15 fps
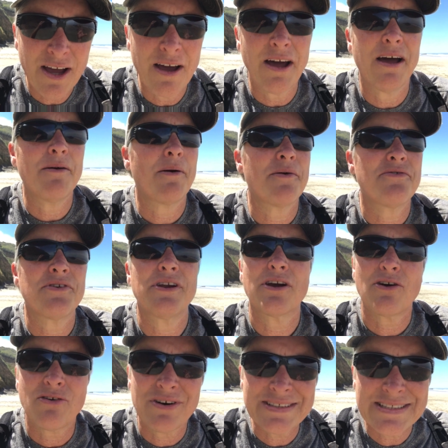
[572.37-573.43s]
I was in a
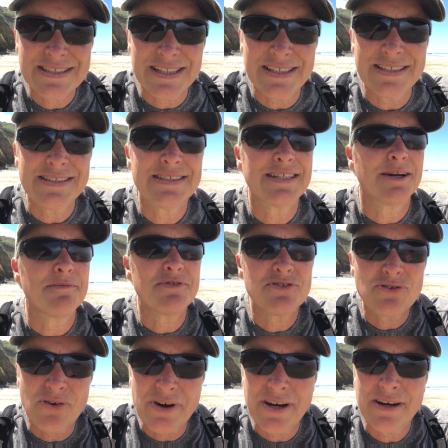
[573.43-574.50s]
chrysalis and I'm
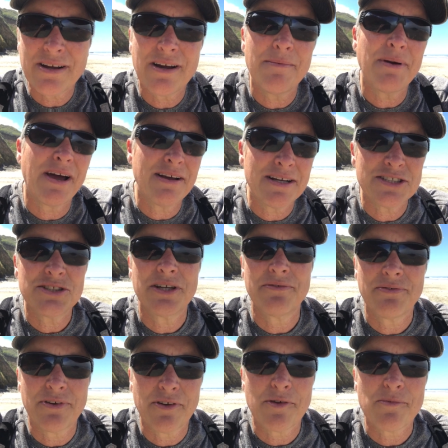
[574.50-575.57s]
starting to come, I actually
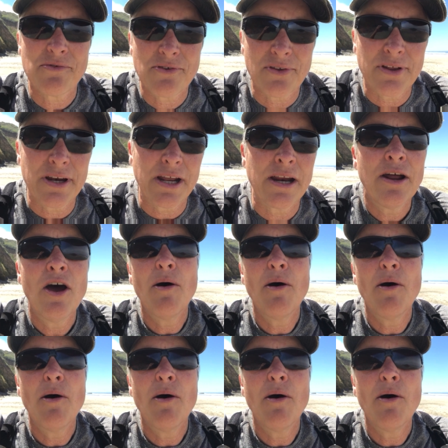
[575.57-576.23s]
feel like I'm still in it,